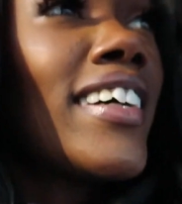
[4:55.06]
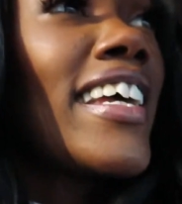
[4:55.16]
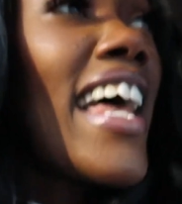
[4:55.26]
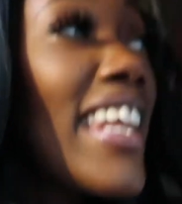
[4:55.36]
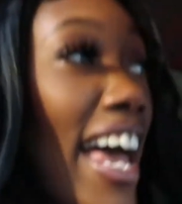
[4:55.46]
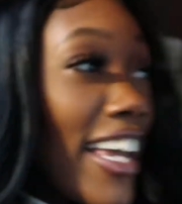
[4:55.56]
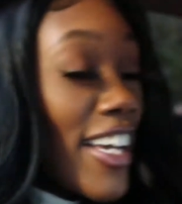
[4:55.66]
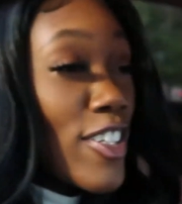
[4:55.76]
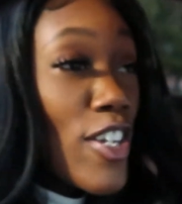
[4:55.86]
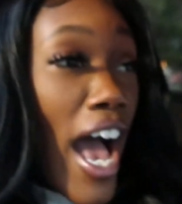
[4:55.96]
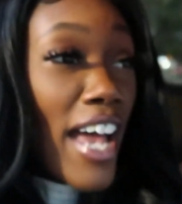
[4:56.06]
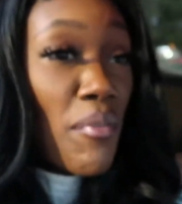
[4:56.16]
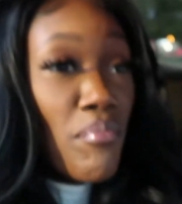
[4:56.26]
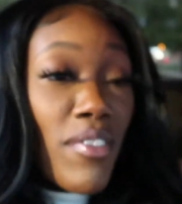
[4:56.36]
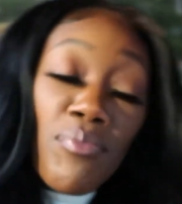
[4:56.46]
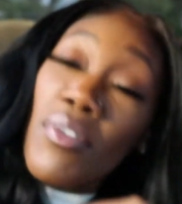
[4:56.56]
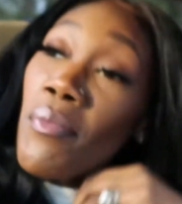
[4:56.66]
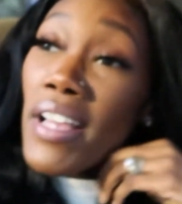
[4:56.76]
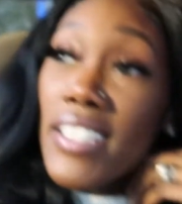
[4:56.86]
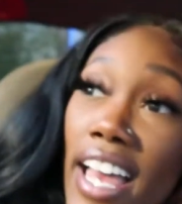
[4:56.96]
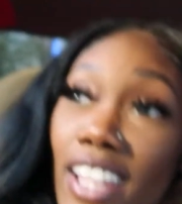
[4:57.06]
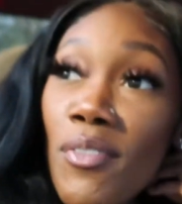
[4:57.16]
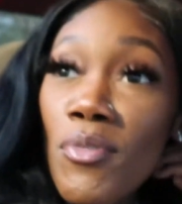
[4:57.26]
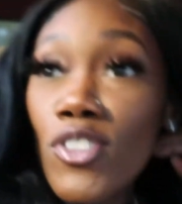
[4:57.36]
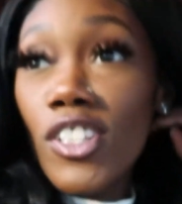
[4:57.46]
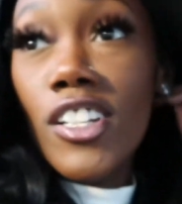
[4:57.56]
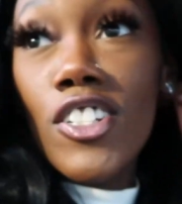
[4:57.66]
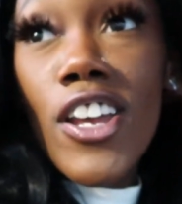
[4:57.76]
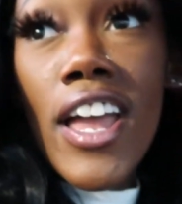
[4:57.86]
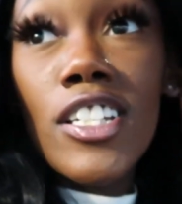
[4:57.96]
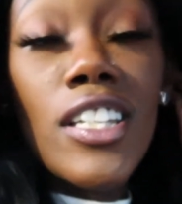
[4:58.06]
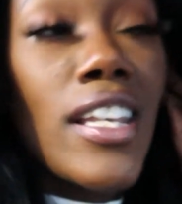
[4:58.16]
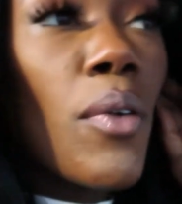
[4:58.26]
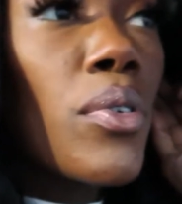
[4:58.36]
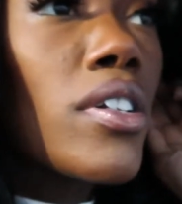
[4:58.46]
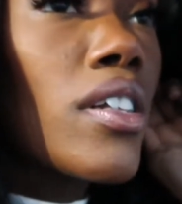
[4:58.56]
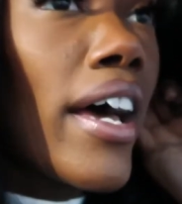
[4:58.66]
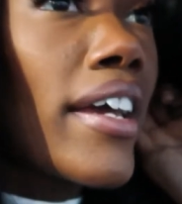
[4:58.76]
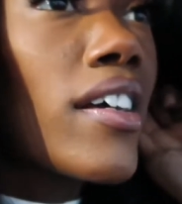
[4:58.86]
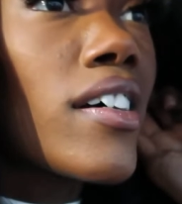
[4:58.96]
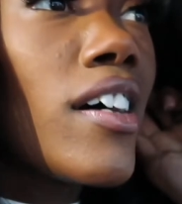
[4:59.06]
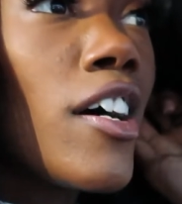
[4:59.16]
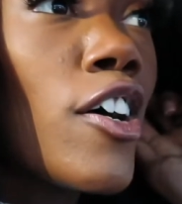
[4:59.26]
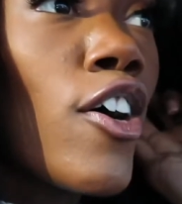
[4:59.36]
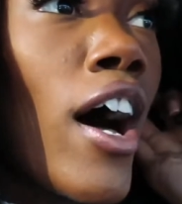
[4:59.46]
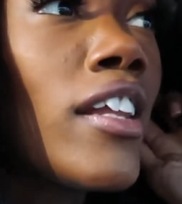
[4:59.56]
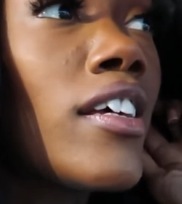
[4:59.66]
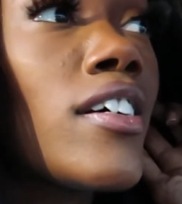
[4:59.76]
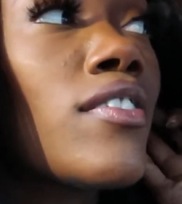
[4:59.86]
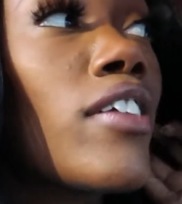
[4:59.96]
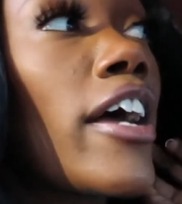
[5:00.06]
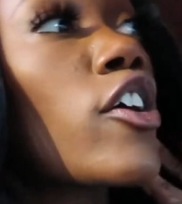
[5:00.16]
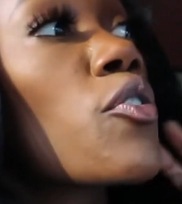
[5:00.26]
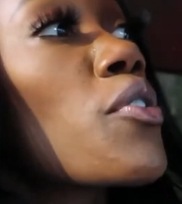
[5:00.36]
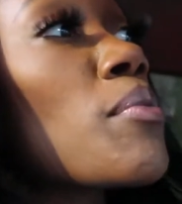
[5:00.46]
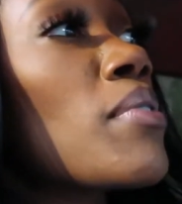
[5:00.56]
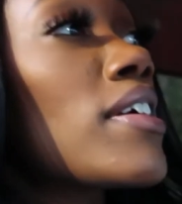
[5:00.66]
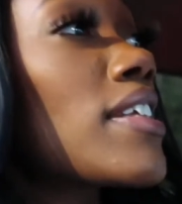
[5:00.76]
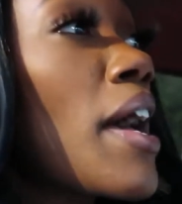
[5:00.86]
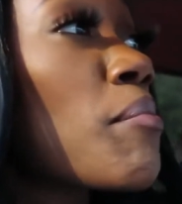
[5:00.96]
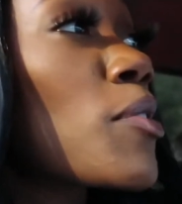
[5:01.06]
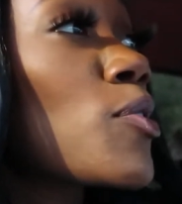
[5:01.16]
And but my style of music didn't change because I really like, I love like Caribbean type